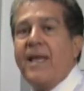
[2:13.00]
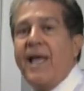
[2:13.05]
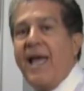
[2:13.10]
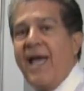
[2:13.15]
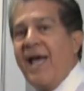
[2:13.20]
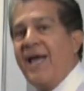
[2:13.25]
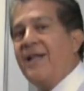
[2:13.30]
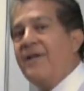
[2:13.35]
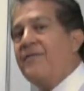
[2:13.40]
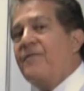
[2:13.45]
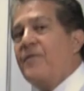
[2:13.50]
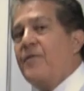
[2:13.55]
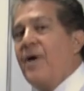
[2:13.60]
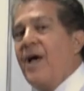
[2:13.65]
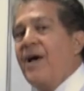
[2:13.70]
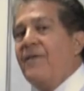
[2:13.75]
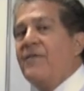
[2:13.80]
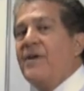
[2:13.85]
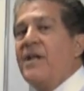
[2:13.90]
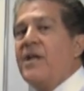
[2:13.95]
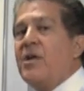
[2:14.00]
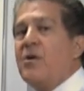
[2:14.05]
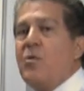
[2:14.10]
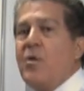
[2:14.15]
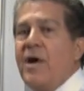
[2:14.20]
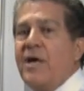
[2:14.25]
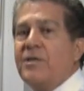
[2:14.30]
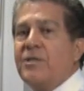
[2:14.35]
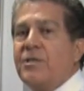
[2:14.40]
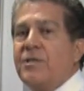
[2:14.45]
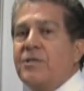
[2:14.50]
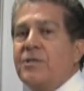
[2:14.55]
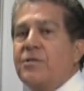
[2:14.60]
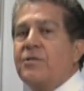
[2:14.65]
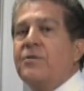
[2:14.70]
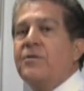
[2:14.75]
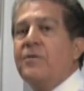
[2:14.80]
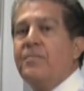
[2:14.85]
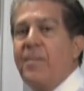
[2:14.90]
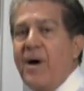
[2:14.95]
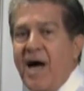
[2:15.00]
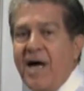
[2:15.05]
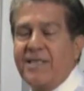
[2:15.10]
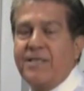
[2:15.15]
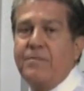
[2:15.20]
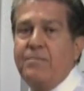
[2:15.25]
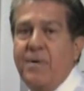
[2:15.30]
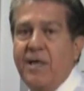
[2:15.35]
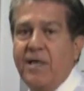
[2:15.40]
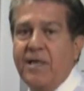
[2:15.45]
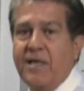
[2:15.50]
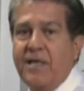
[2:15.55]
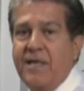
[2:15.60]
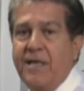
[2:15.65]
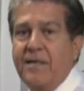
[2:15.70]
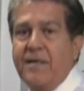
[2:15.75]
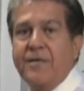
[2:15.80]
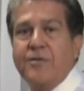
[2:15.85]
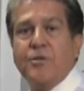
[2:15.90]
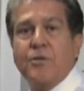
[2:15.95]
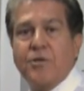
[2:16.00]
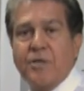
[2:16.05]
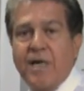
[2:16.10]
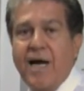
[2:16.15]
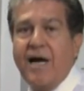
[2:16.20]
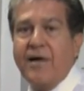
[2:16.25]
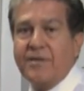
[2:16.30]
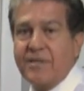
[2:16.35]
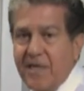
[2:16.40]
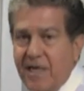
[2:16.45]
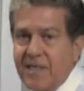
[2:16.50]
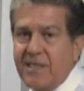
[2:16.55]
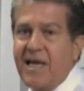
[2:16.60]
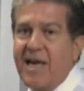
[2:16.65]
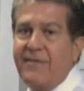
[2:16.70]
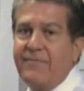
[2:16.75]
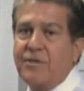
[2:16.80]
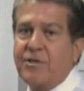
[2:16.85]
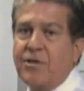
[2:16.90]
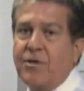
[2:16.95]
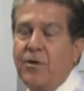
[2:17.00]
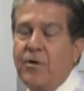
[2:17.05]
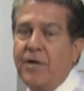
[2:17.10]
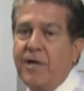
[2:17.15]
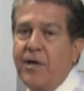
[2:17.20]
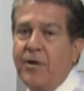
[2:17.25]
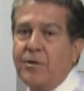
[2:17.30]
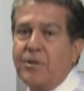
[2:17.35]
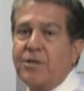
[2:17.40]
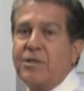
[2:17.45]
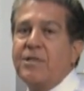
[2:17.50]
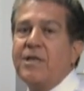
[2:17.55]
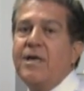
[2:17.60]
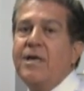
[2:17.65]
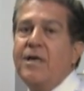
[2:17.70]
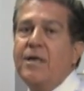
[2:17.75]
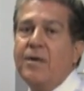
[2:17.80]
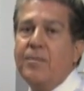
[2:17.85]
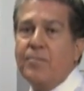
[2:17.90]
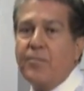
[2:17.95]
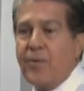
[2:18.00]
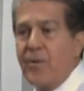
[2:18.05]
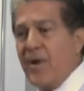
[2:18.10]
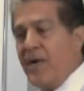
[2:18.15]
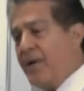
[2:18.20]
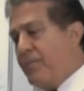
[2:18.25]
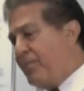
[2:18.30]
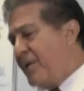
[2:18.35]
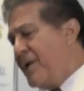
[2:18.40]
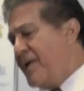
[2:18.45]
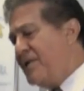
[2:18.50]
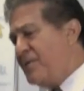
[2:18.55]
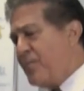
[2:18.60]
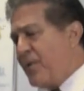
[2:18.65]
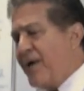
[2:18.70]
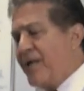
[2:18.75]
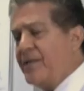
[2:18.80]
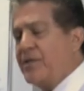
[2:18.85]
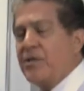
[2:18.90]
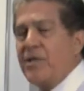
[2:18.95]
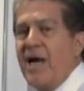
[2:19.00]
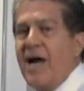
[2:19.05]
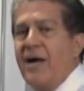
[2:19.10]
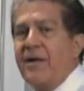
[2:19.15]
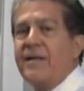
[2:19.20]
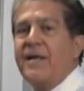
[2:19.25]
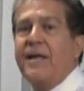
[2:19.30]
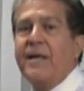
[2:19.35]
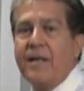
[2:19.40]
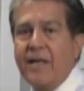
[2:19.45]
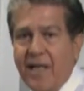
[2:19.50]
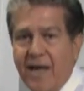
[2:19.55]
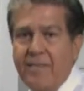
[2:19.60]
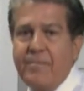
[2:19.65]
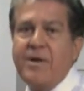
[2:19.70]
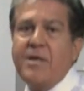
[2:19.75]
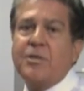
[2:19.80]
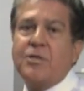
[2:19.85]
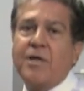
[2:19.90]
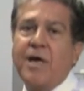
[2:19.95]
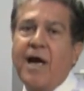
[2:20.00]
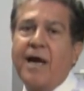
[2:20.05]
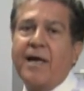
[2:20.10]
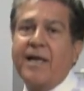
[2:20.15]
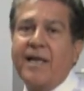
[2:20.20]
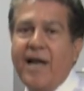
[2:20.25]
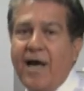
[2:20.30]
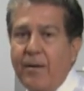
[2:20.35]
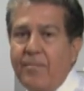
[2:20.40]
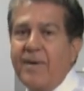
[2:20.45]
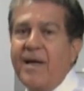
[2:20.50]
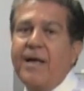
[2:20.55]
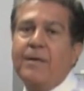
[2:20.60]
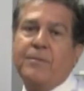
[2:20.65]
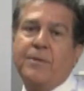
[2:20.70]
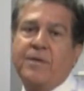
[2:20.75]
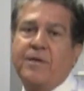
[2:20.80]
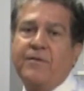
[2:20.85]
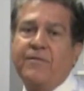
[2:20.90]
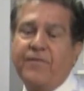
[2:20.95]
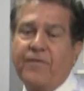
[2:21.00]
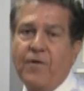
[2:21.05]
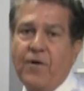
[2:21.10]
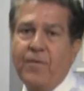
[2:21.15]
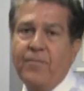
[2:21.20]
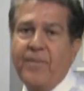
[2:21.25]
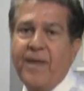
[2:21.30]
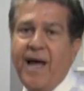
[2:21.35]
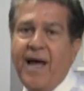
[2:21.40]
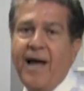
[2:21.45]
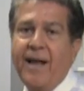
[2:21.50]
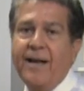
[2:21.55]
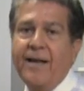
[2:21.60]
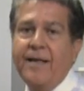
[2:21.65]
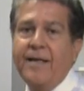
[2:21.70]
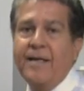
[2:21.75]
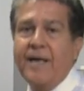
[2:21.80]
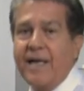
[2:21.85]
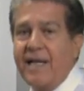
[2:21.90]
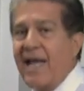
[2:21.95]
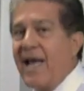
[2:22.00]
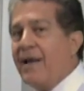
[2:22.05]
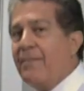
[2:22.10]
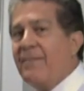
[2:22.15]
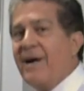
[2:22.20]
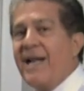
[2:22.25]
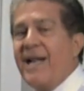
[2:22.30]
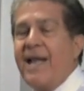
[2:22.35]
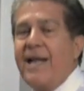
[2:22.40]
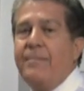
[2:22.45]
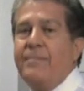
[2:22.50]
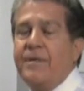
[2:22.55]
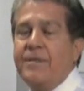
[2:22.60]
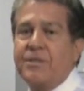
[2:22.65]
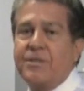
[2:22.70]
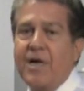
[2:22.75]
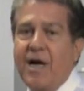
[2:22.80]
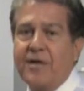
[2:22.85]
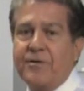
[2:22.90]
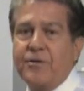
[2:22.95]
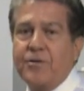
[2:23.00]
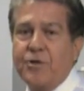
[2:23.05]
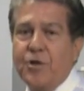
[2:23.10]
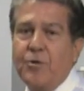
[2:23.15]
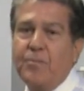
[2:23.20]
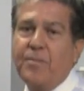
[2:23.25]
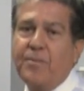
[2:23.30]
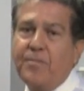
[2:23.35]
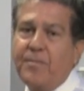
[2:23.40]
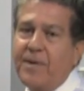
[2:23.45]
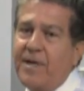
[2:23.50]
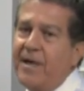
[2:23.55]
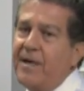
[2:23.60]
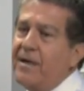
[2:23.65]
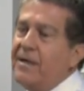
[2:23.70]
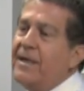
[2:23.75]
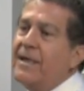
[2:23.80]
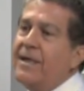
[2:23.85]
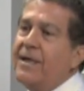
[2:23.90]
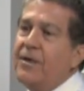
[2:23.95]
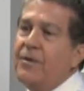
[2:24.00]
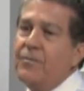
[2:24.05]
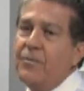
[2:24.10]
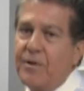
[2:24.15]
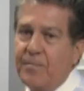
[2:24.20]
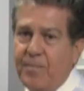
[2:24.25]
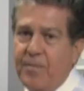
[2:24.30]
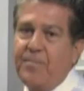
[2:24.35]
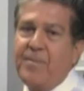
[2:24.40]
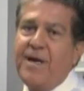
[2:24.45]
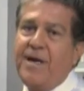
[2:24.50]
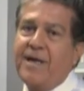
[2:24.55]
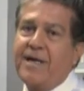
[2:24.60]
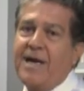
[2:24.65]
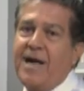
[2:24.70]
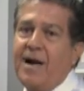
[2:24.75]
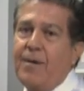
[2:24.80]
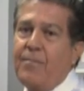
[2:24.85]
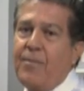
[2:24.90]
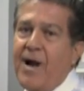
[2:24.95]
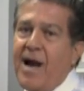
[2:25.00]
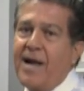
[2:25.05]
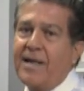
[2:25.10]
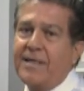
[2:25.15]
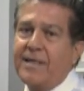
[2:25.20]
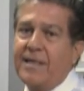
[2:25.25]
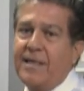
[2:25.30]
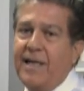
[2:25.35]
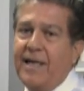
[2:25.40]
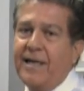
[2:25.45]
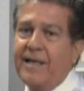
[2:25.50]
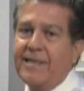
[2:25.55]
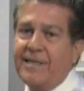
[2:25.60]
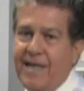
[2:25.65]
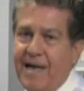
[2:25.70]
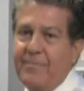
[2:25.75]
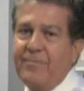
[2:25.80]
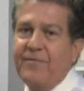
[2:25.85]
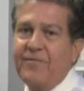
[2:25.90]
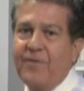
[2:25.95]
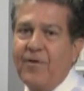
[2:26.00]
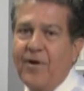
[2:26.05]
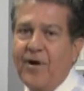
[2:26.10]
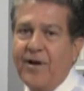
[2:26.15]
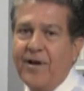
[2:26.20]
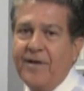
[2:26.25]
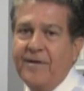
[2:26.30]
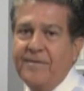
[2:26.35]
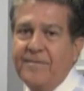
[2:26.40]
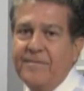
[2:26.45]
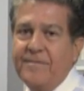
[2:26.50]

And if you have any questions to the possibility that your child does have a scoliosis, please bring the child in, let me check, and I'll be able to confirm that. Again, my name is Dr. Joe Papia with Papia Chiropractic Clinic, Tampa, Florida.